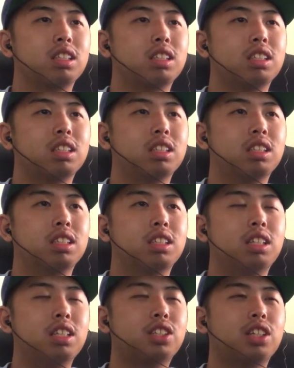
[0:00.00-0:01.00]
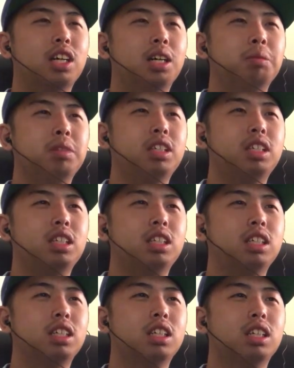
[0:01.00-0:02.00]
What do you nice comedy.
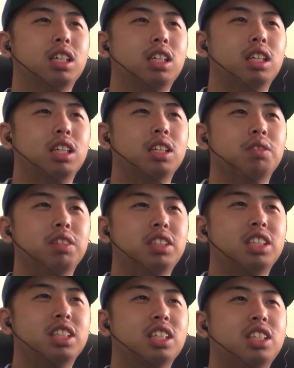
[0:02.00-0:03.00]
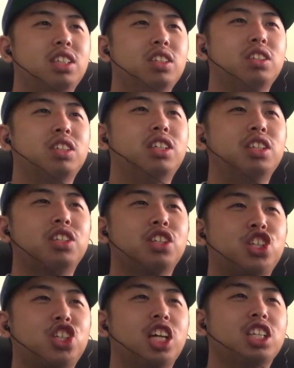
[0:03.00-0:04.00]
What is he gonna do? Use a
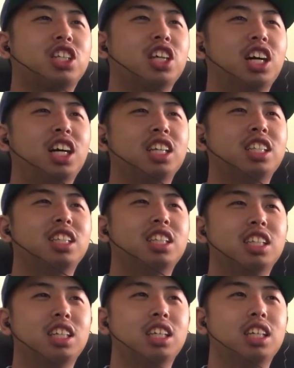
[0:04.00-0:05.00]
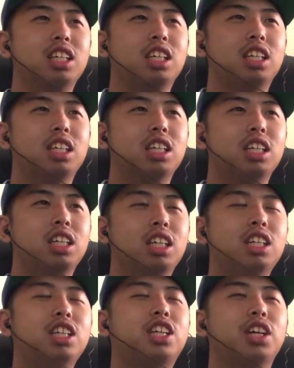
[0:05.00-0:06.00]
shotgun. And
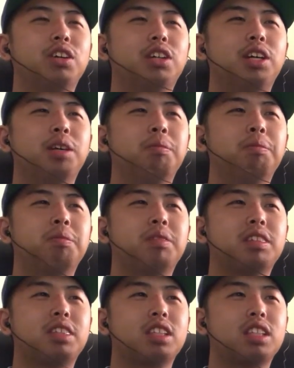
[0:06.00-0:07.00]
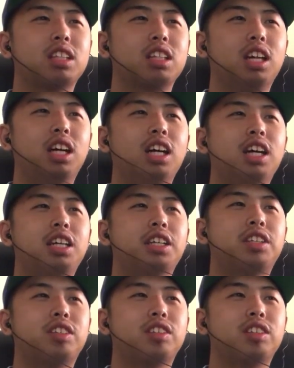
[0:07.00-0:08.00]
he killed him.
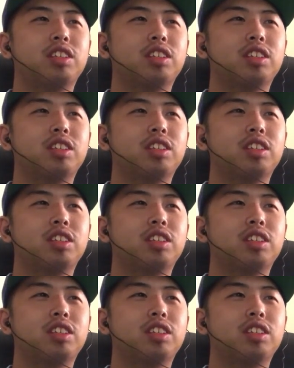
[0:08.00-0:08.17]
Nice.